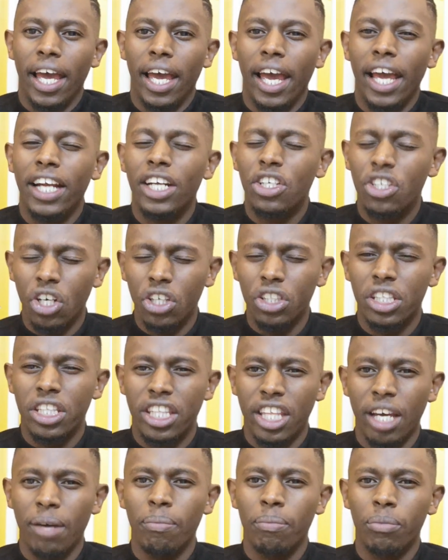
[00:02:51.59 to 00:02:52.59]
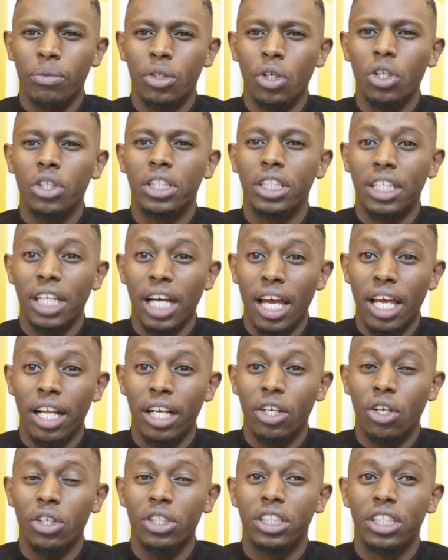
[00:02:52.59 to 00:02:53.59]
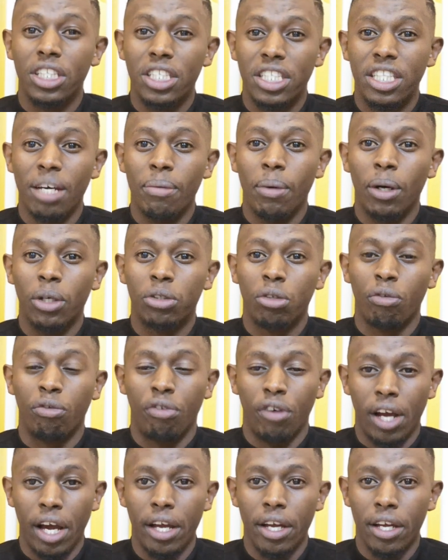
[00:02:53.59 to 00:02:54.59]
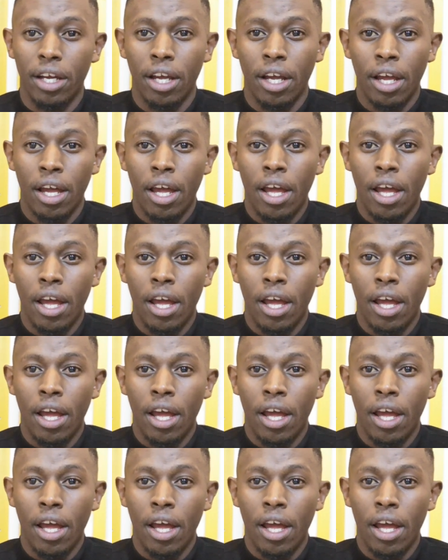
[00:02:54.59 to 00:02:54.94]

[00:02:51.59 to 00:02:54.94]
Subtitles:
and don't teach them how to fly,